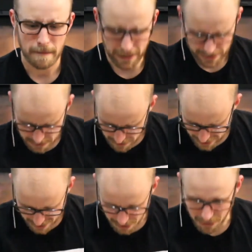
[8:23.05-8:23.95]
And he's
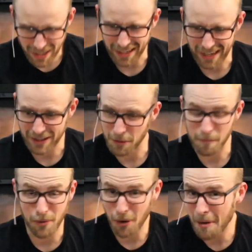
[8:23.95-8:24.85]
made the way and the
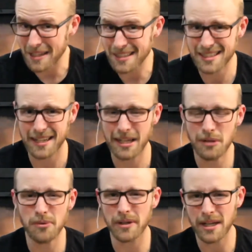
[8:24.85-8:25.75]
promise that
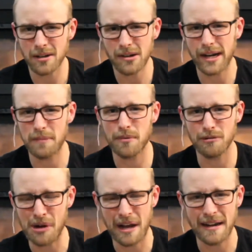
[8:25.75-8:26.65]
he will hear and
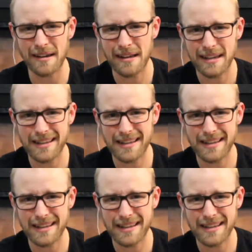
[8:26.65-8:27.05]
provide